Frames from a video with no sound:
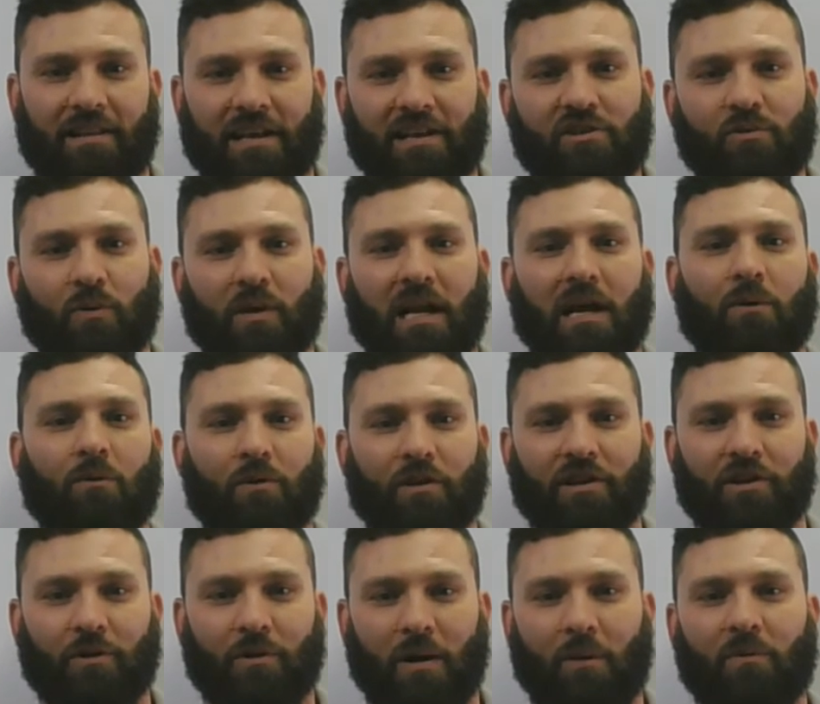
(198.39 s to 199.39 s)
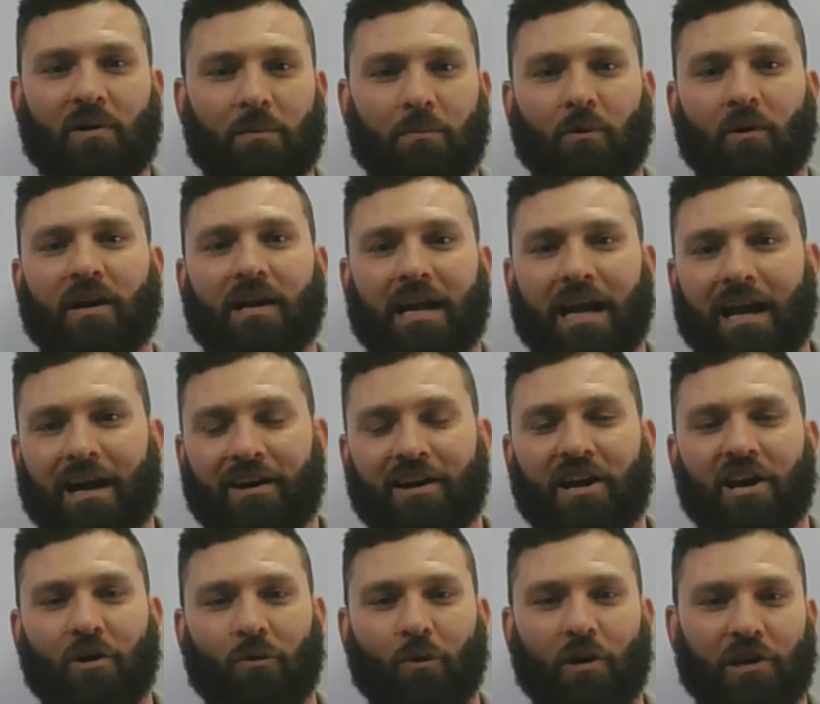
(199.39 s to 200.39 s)
That's what I want to do. I want to bring out
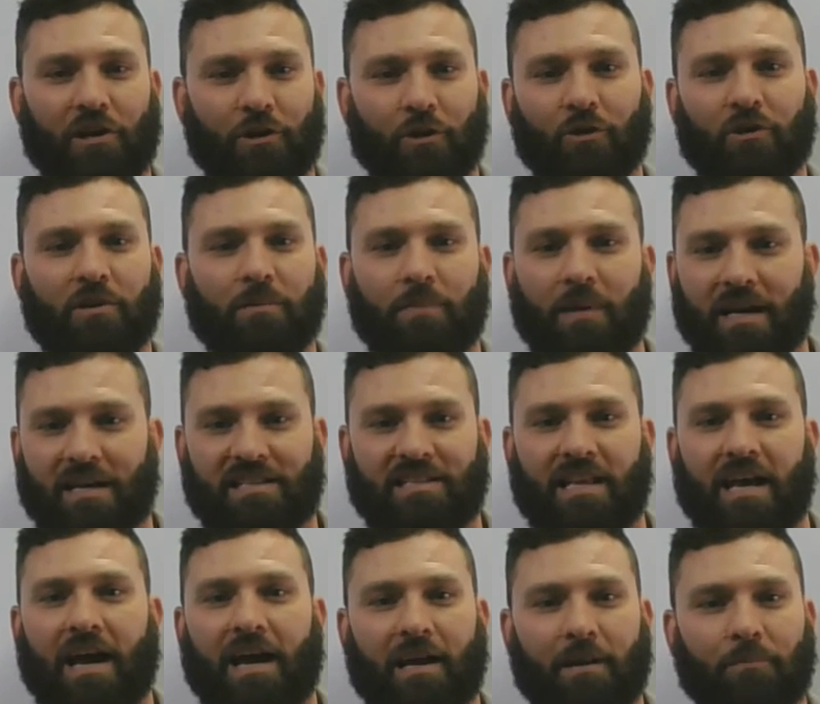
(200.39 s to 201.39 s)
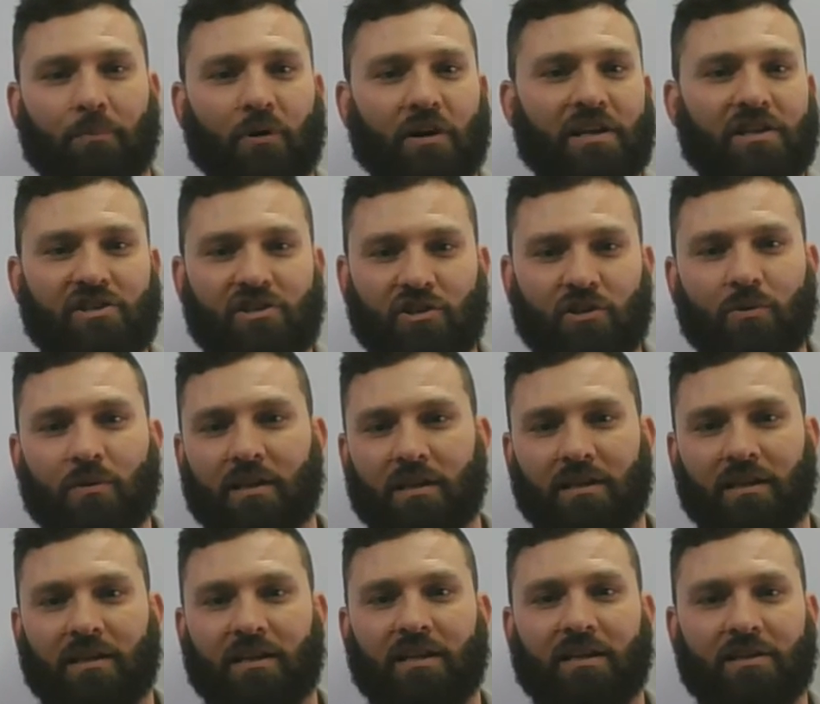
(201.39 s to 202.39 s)
what you're the best at and place you
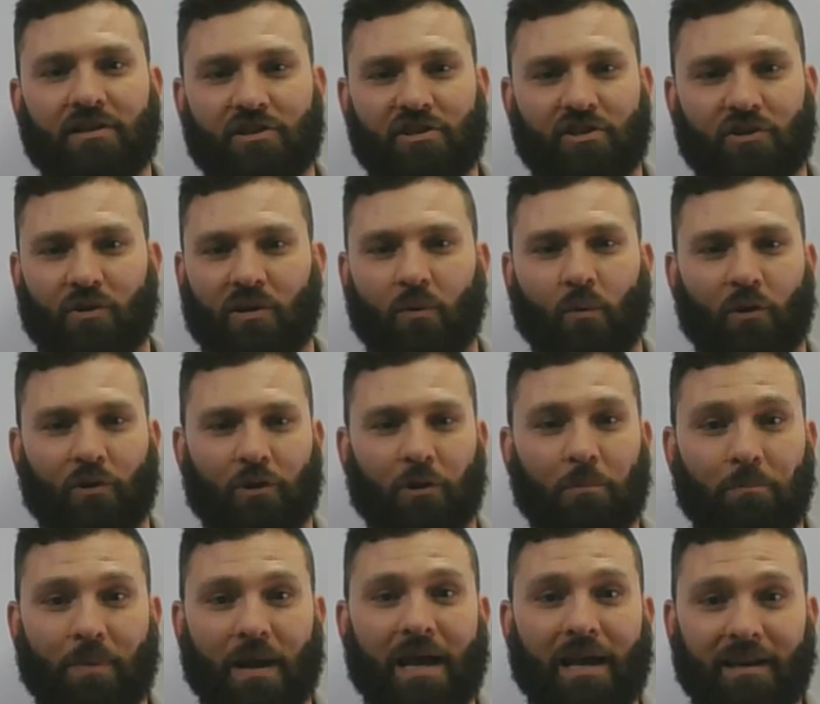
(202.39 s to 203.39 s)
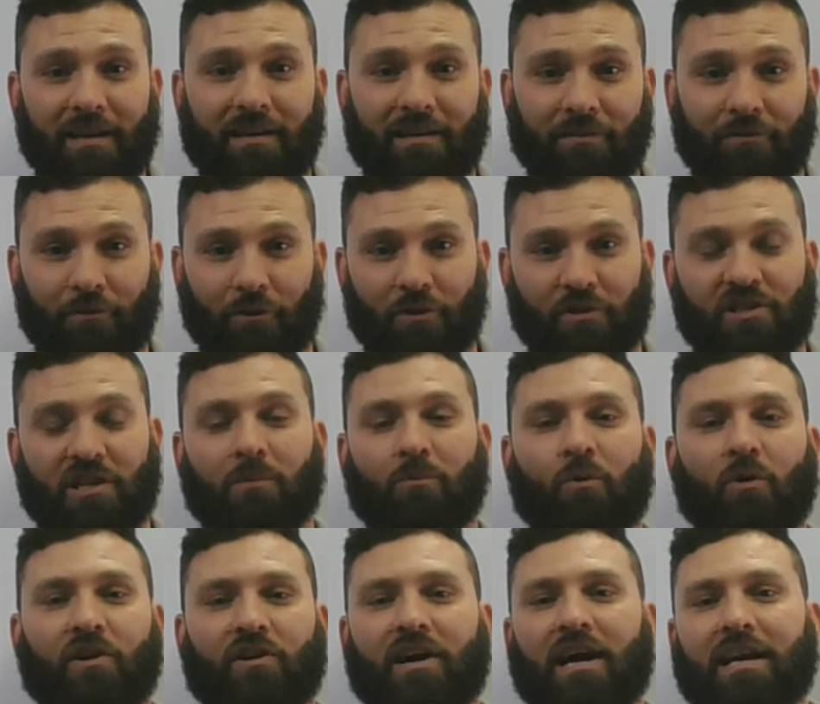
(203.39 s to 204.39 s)
into industry where they're begging for
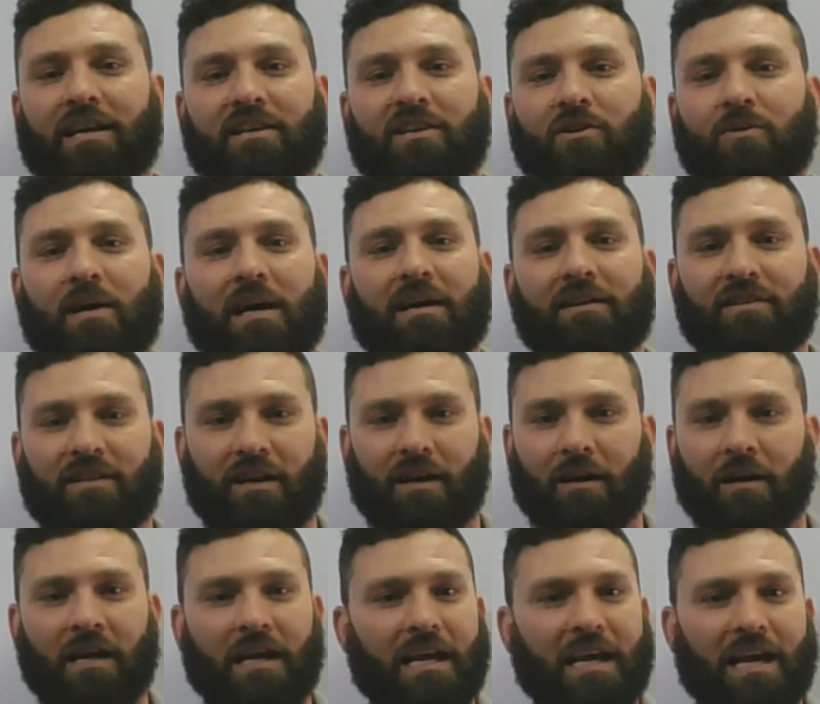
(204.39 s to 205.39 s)
someone like you out there.